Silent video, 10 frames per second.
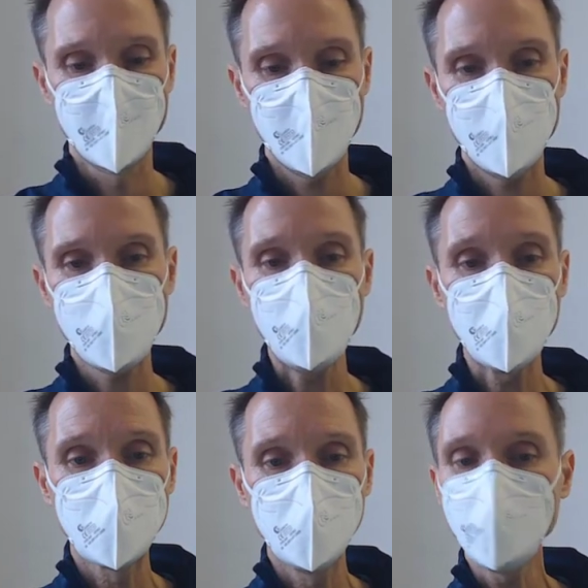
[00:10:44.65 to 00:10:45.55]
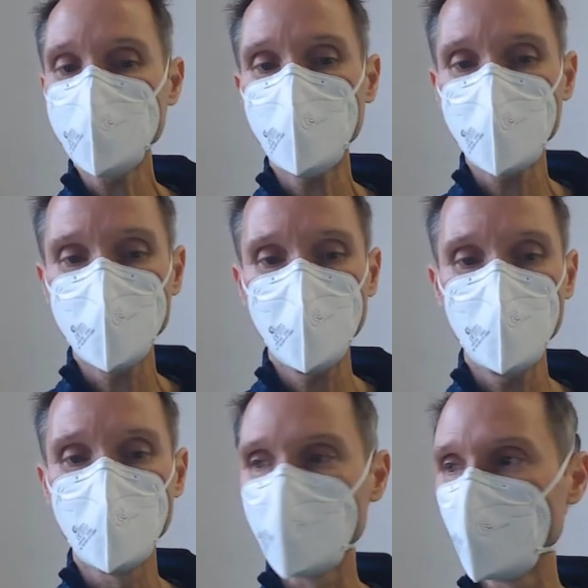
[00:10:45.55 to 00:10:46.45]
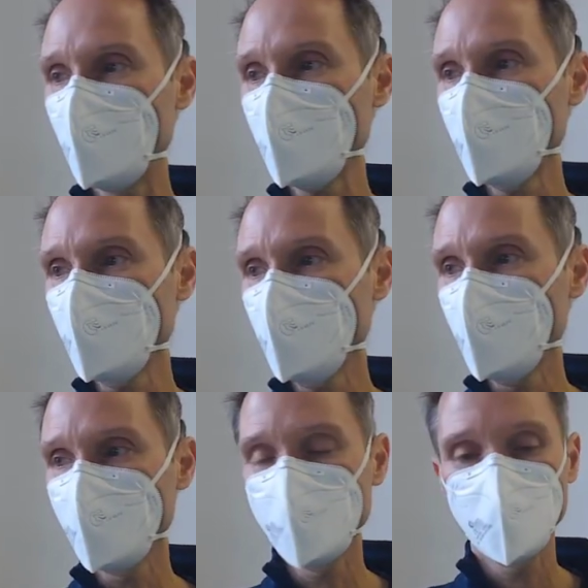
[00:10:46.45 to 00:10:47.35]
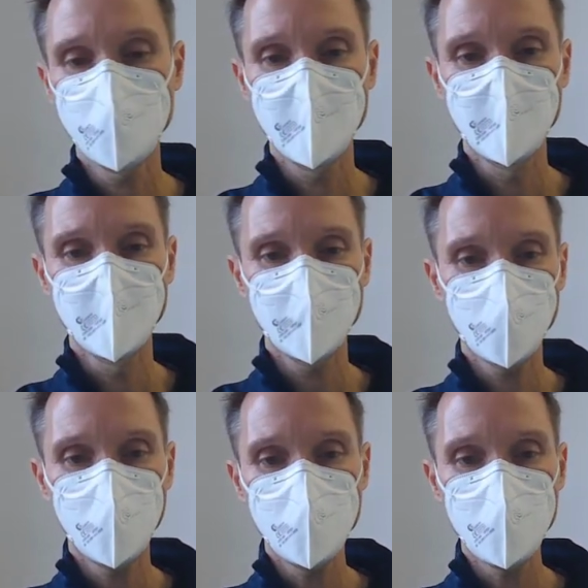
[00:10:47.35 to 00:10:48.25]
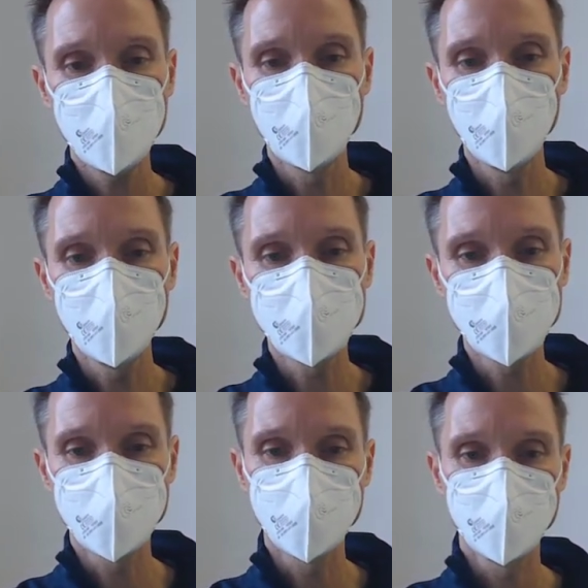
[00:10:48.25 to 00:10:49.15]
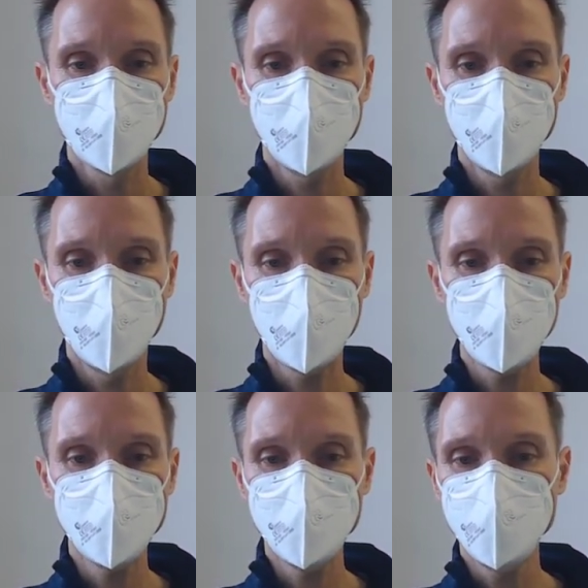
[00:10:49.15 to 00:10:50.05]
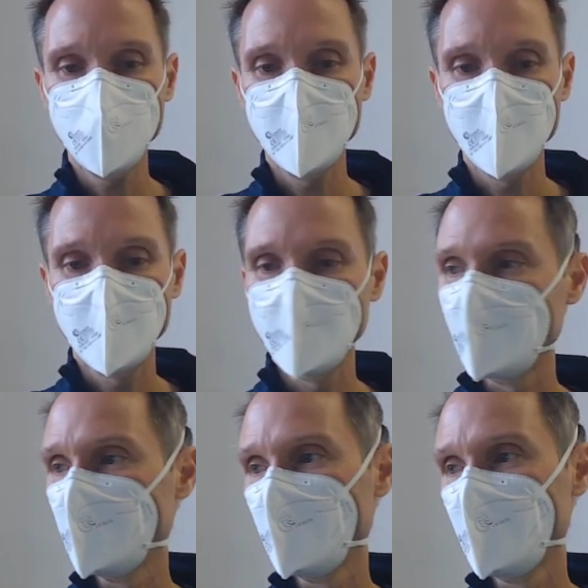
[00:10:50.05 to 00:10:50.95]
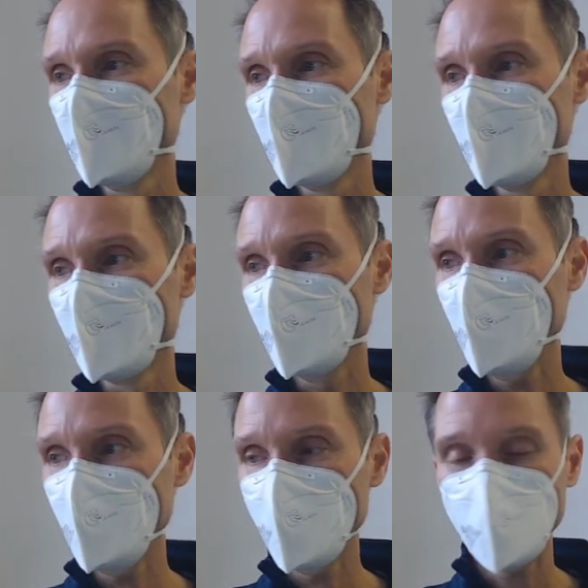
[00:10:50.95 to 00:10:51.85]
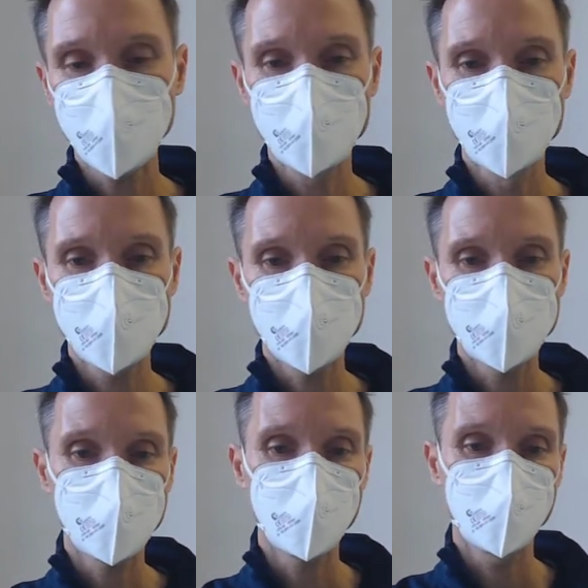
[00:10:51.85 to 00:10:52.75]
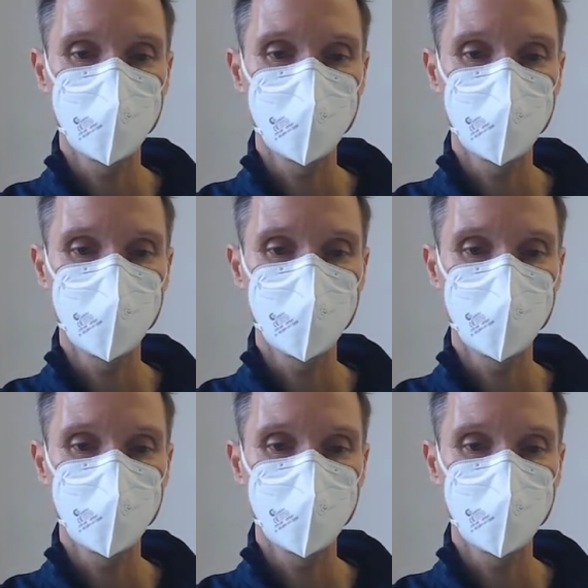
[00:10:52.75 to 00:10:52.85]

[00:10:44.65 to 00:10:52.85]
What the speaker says: And then we close everything up with a button, type equals button, and that should say save.